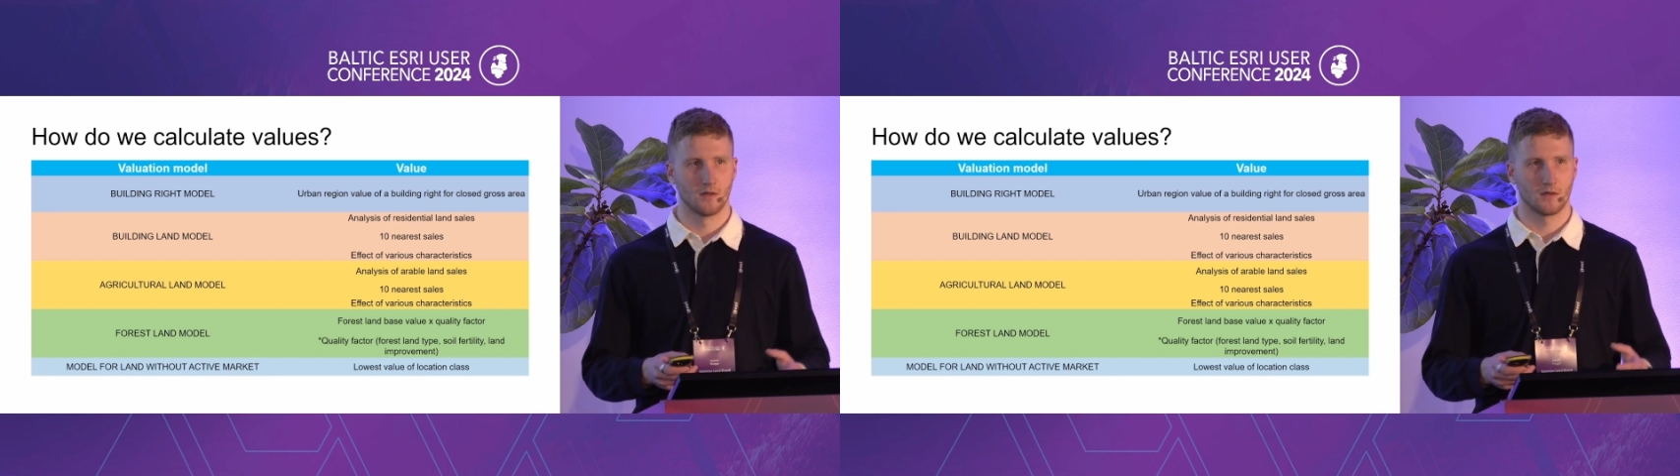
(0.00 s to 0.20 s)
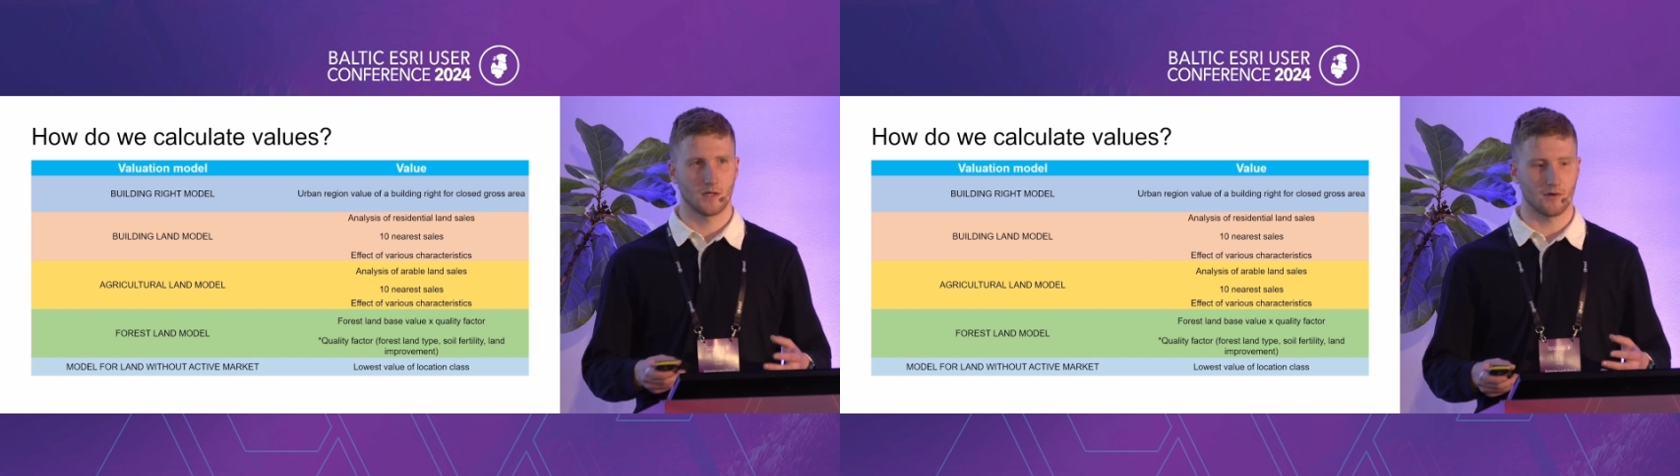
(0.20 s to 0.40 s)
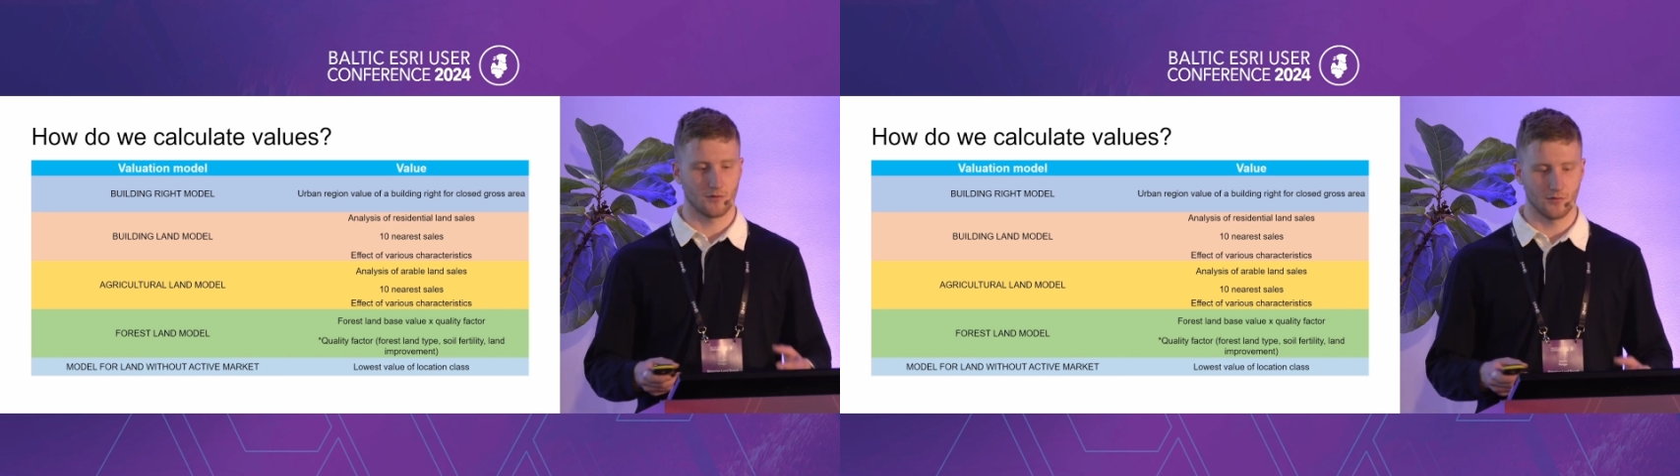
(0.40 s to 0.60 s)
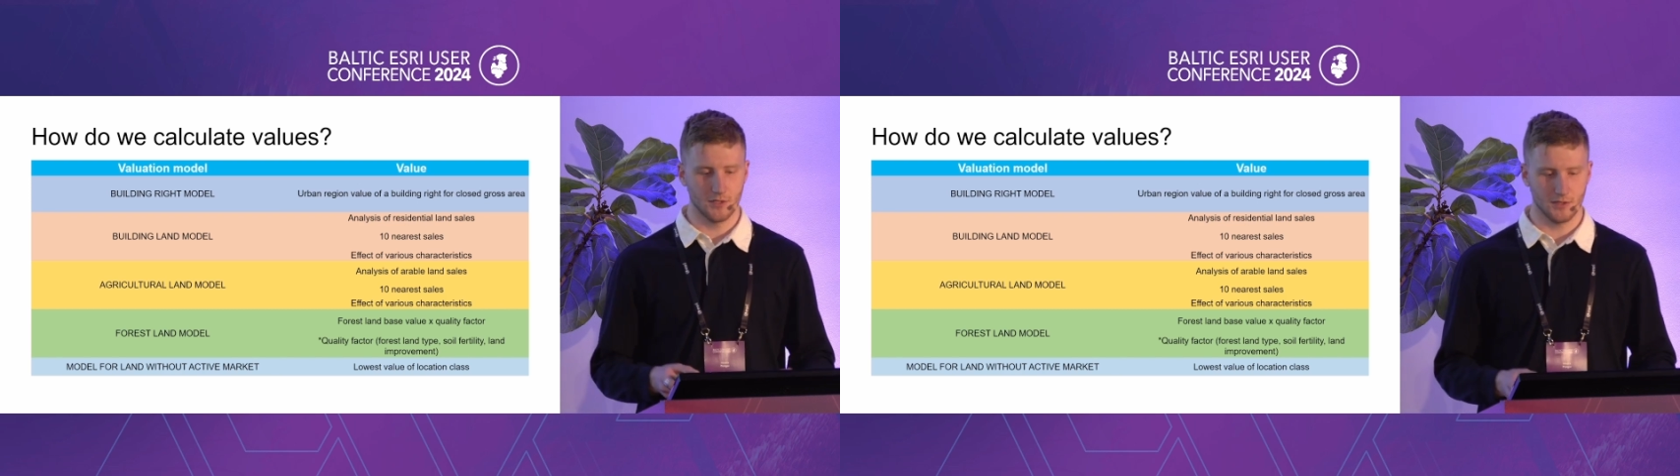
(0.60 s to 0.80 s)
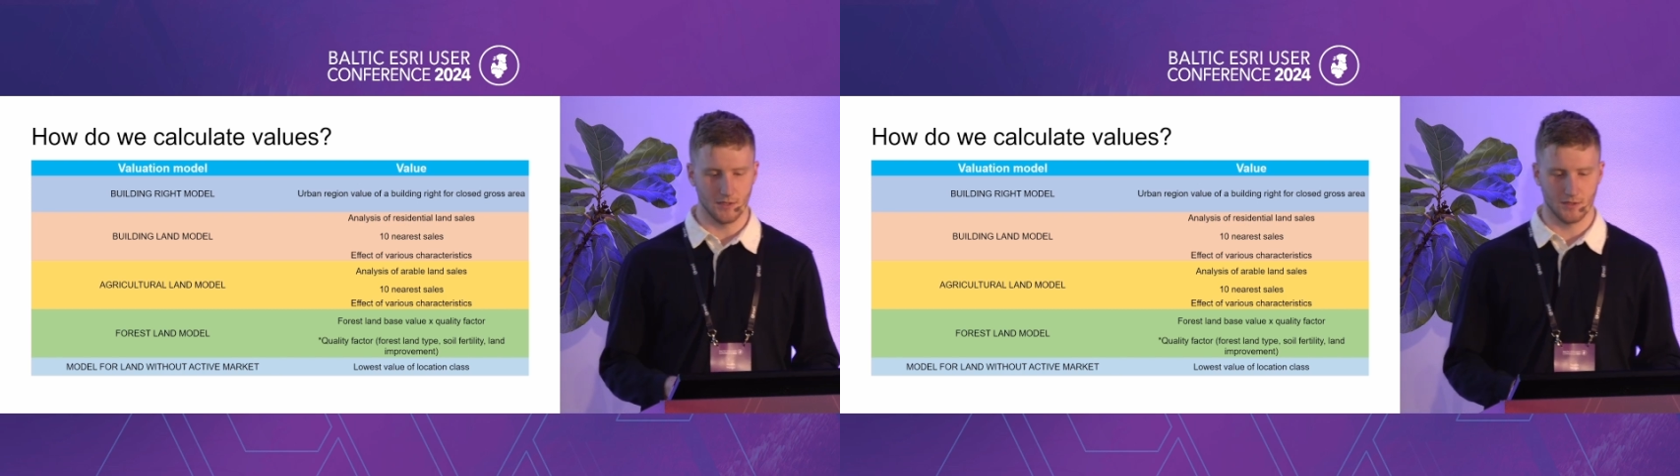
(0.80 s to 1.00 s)

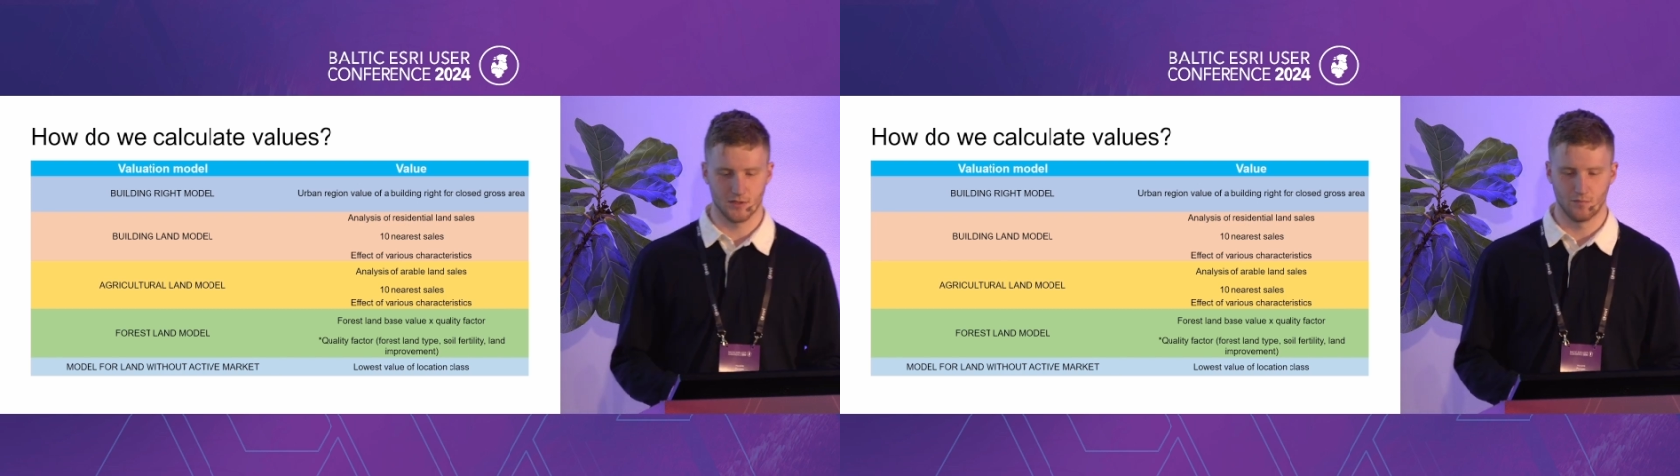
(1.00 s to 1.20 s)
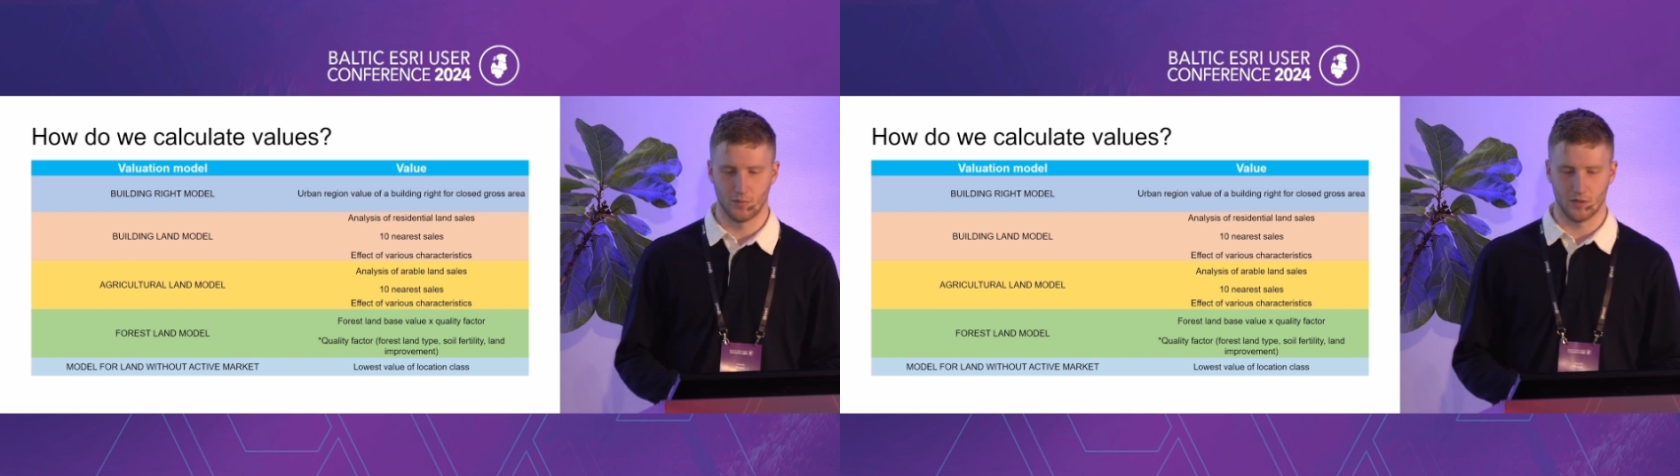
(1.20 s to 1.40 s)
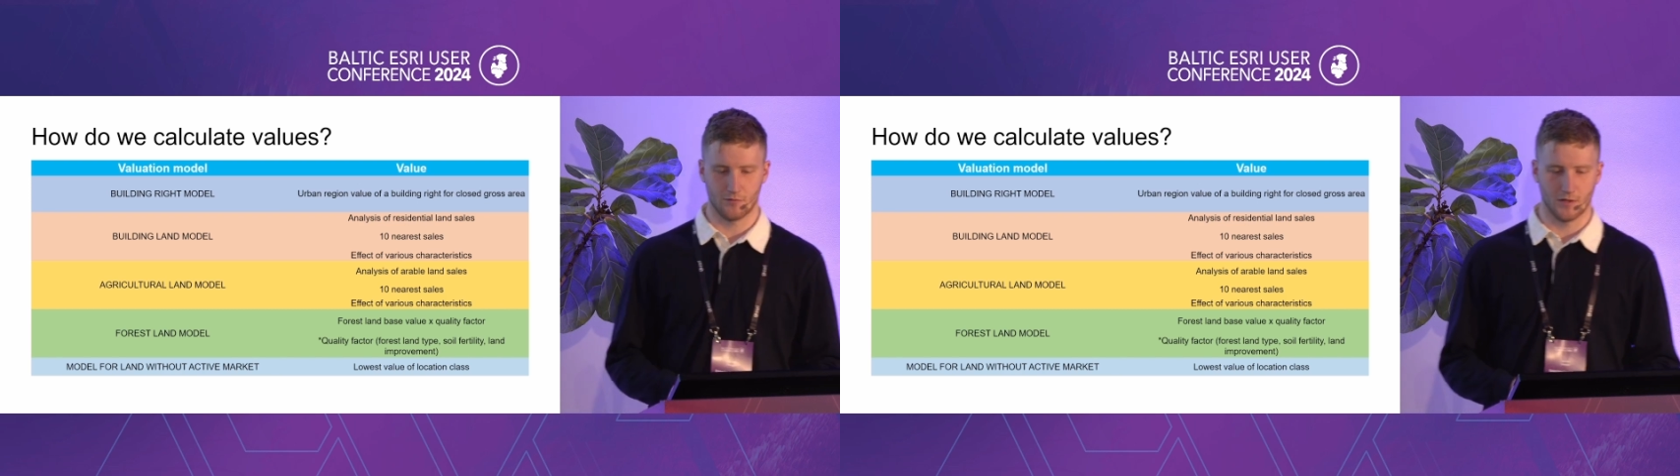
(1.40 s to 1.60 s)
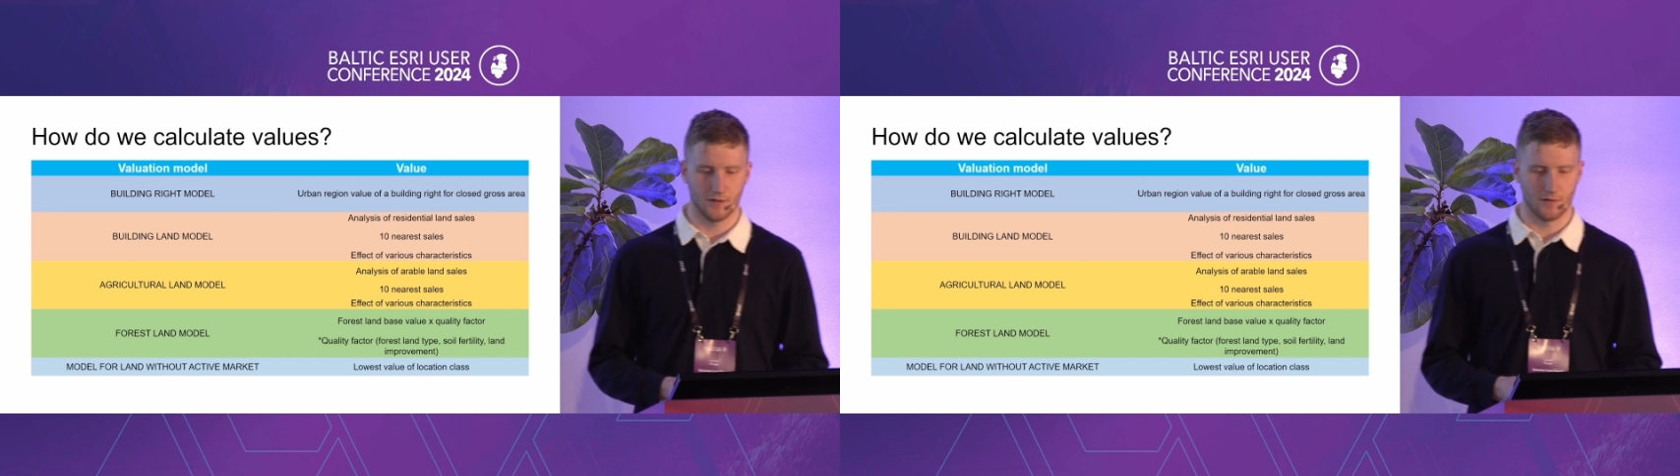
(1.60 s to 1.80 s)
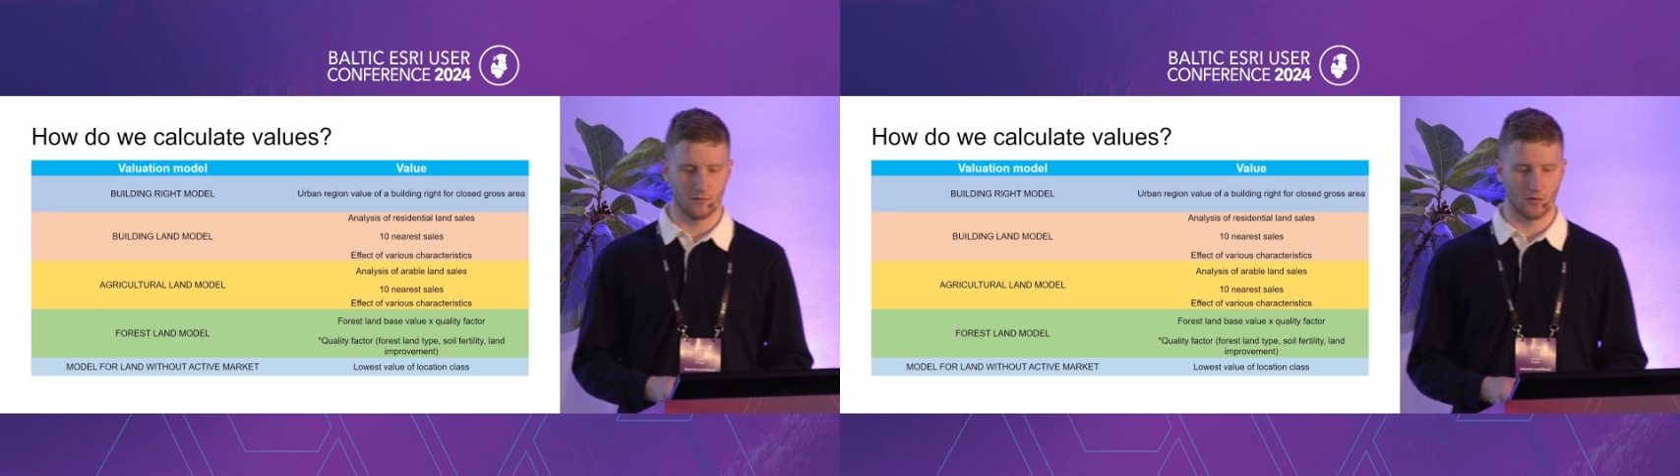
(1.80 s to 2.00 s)
characteristics, but
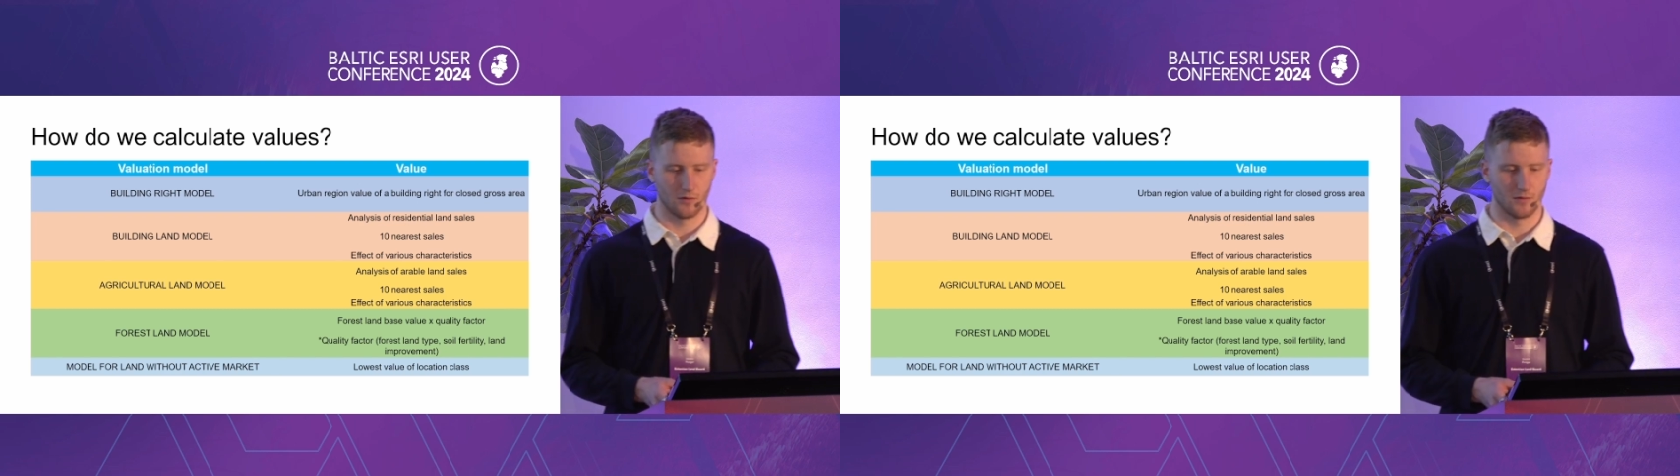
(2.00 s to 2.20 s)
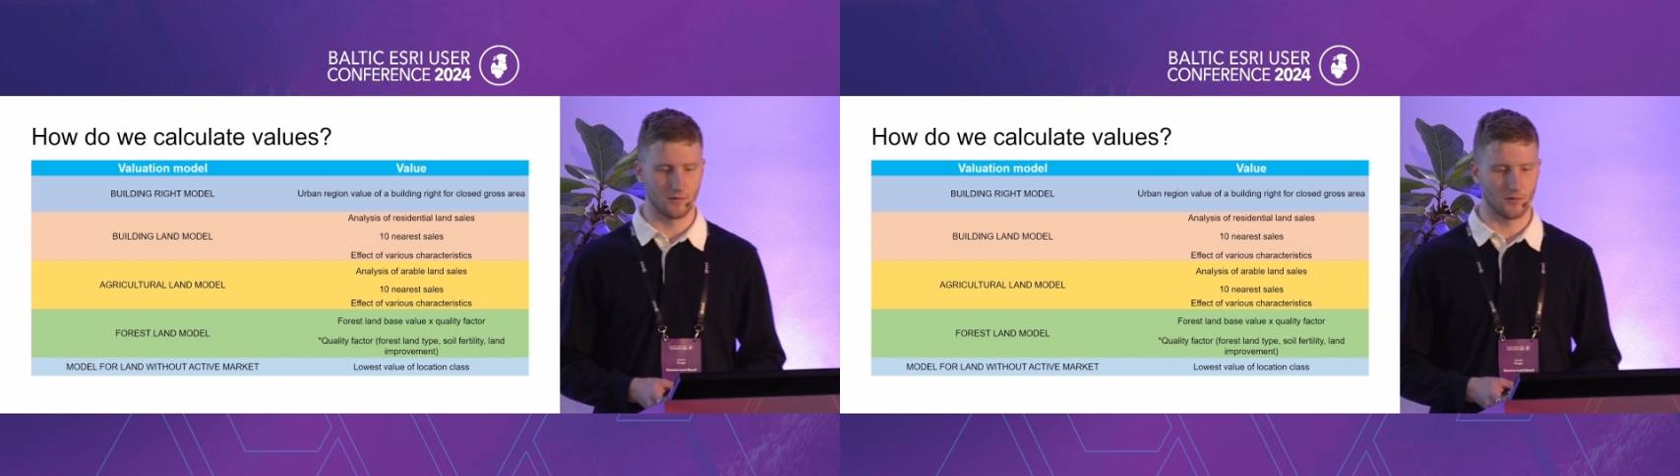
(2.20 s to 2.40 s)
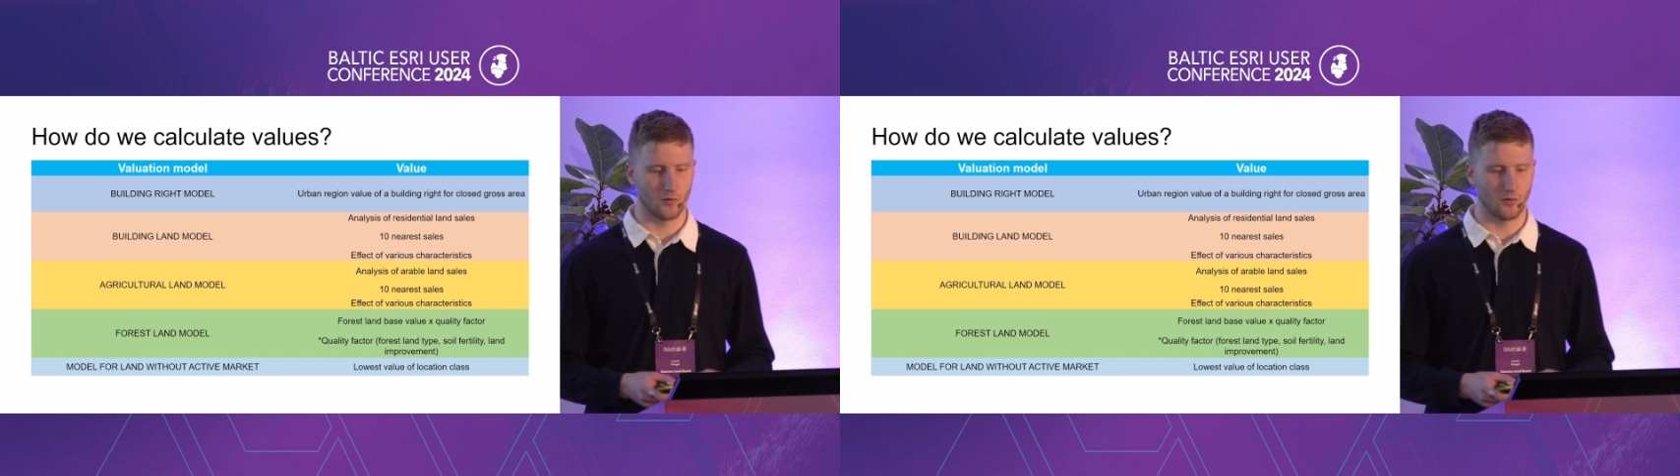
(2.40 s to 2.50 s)
rather on the